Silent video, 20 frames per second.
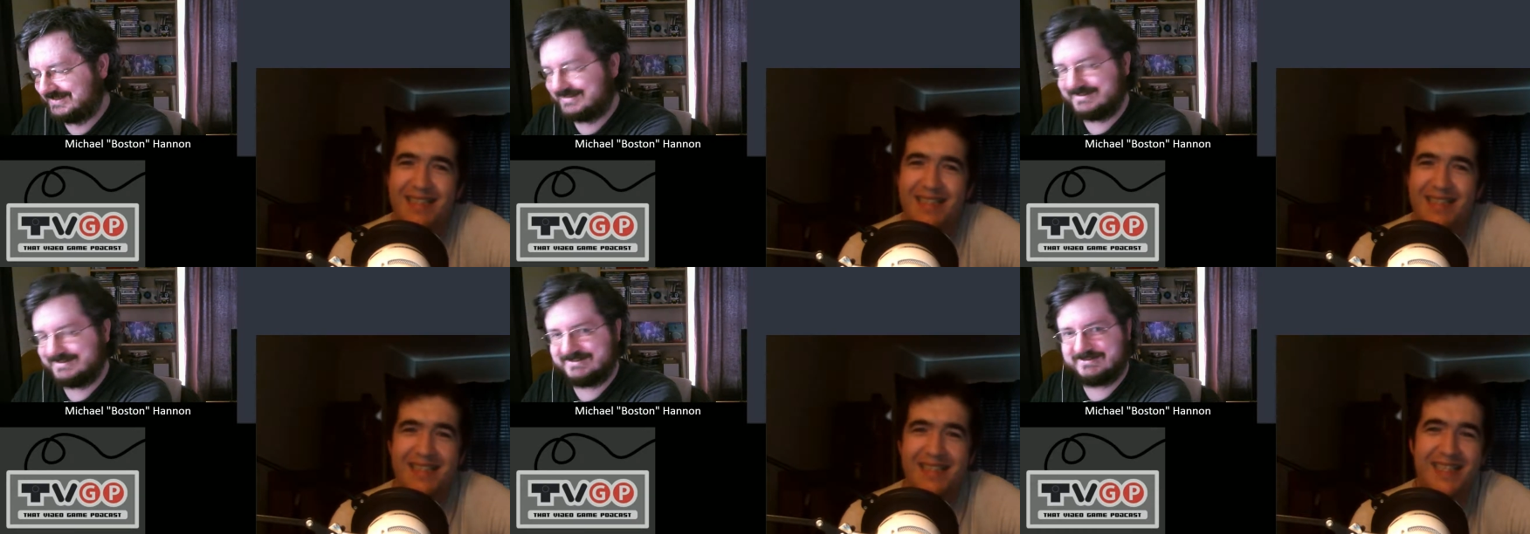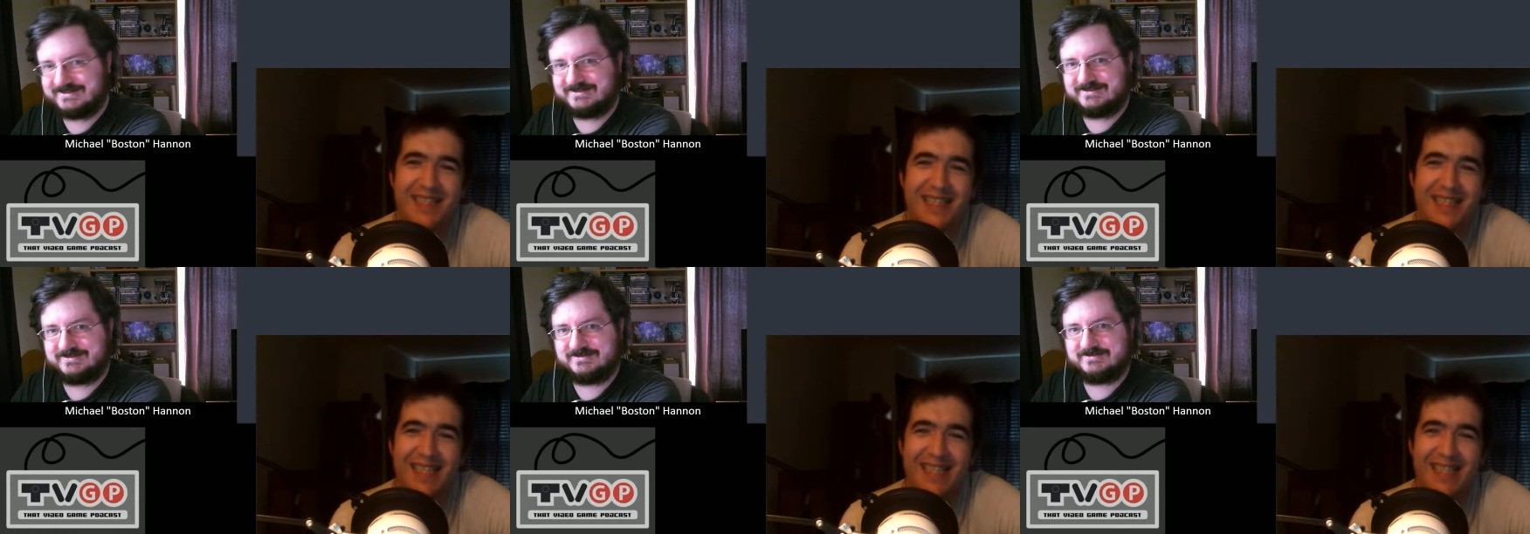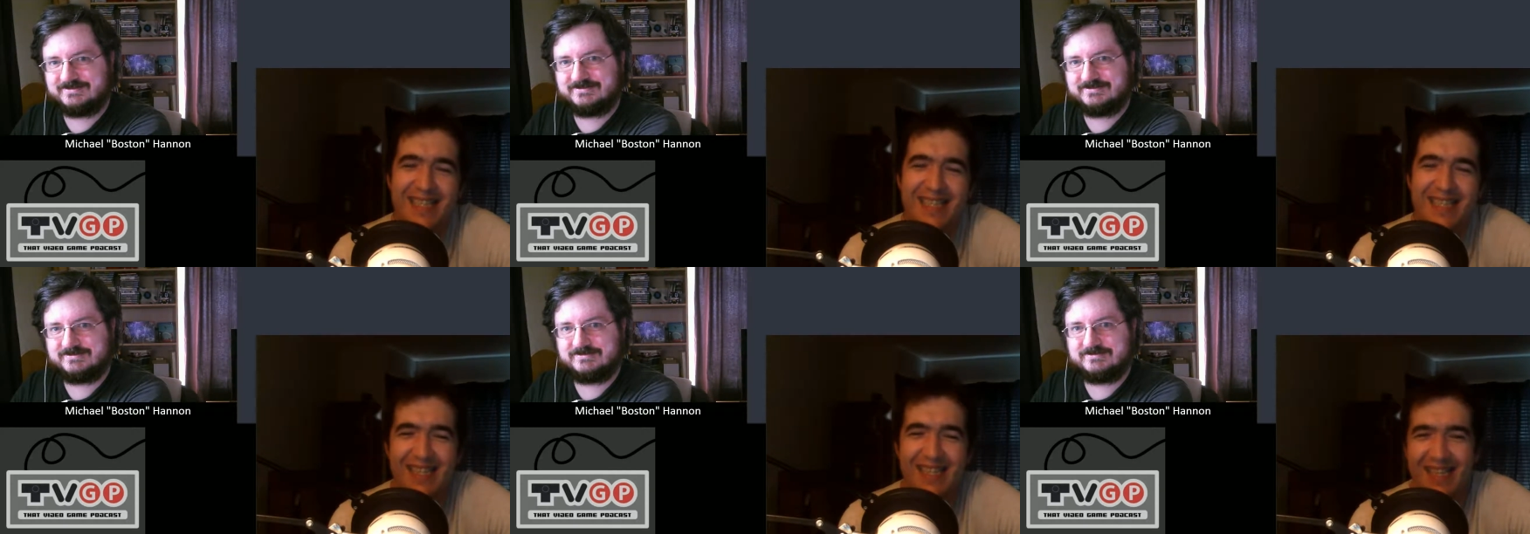
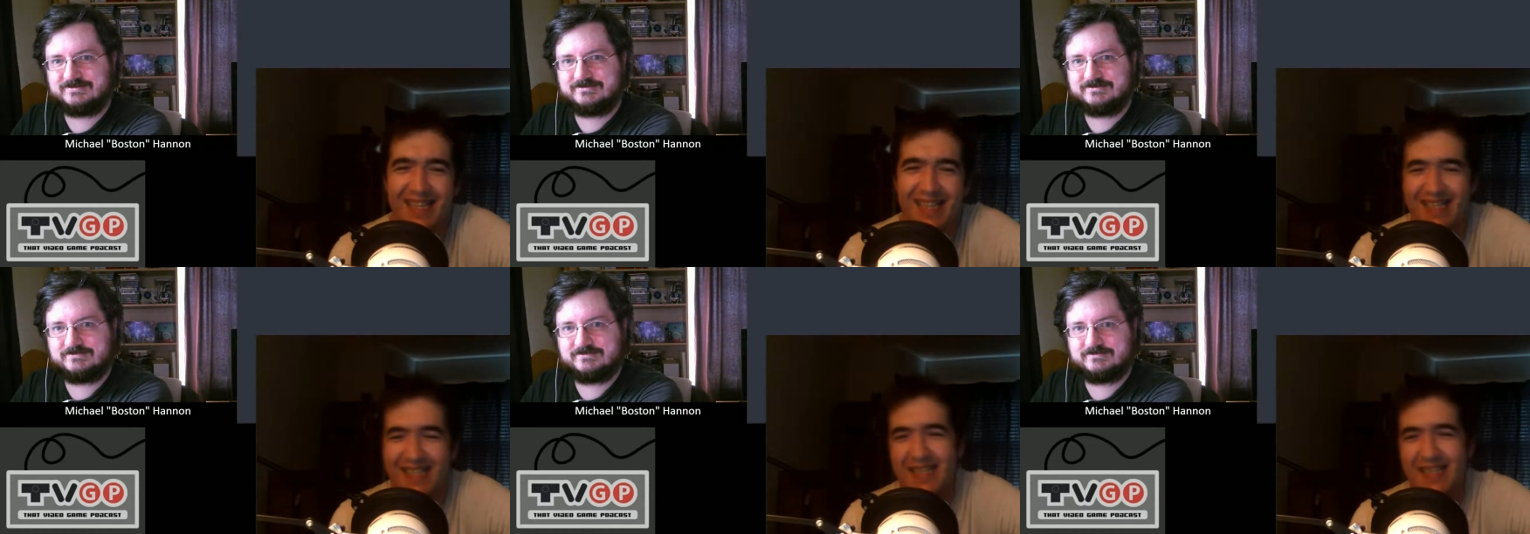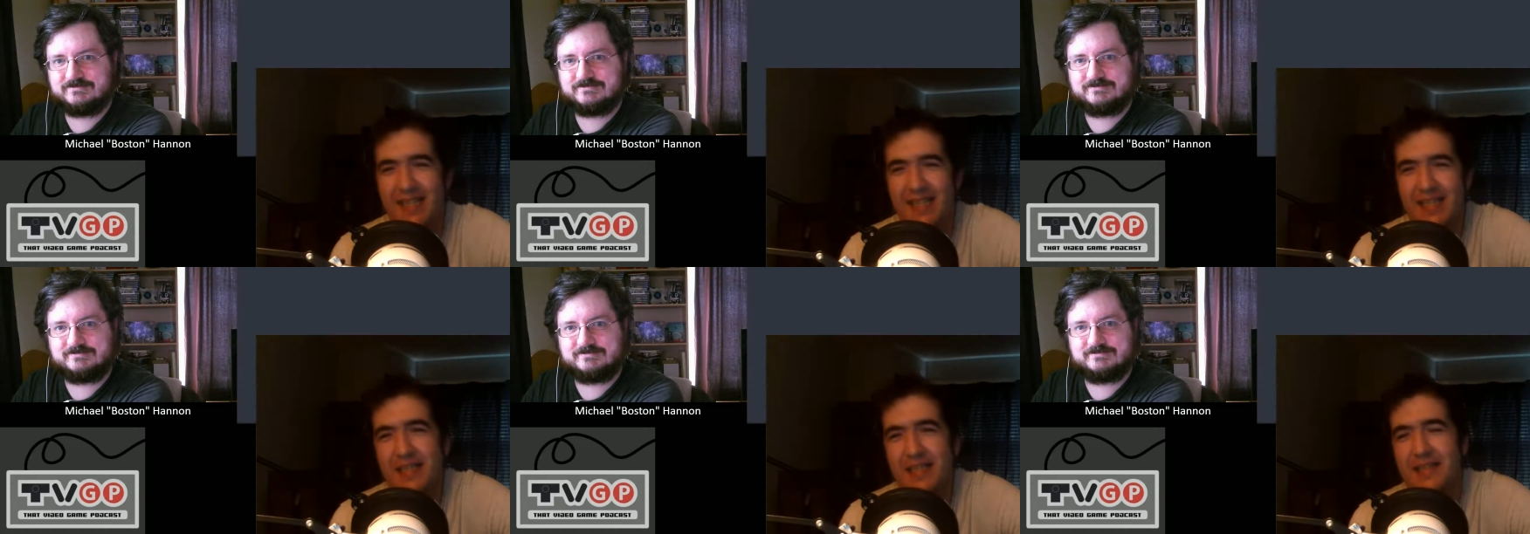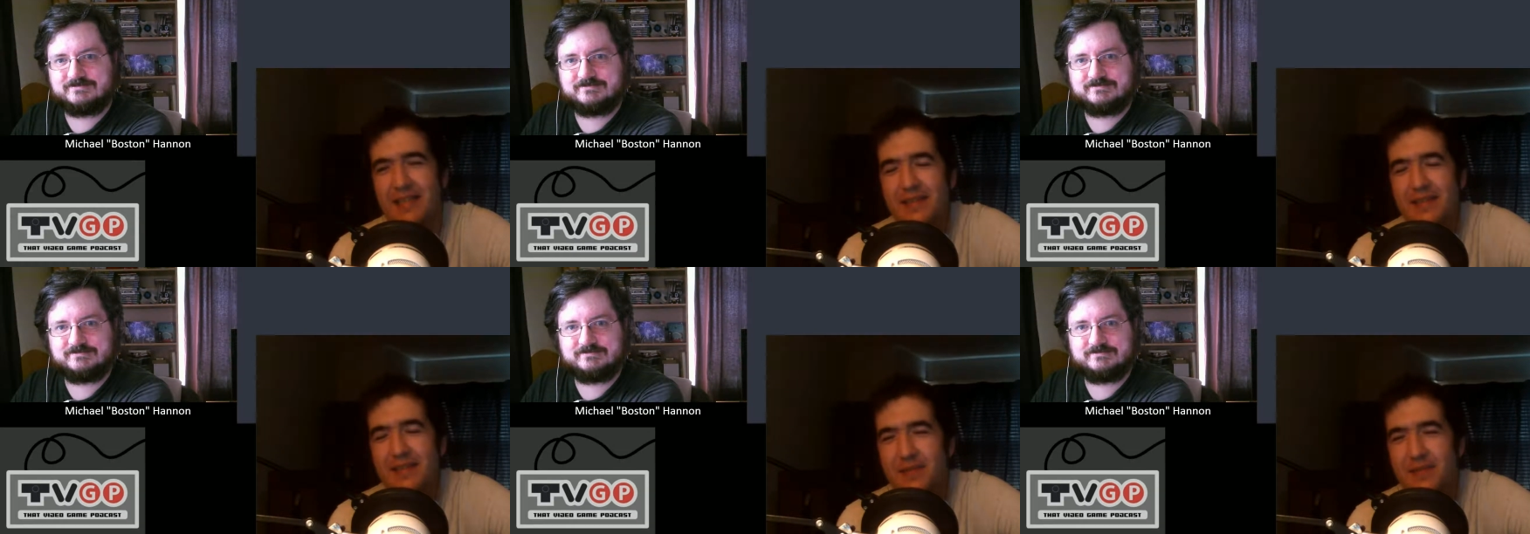
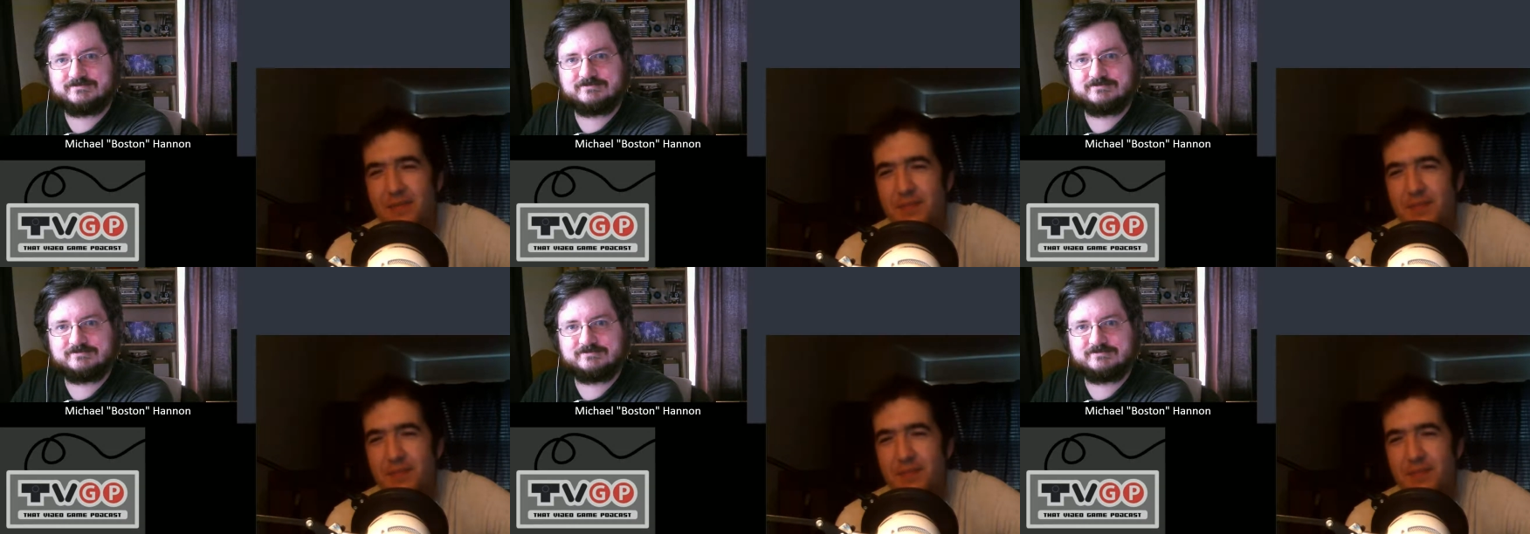(no one is talking)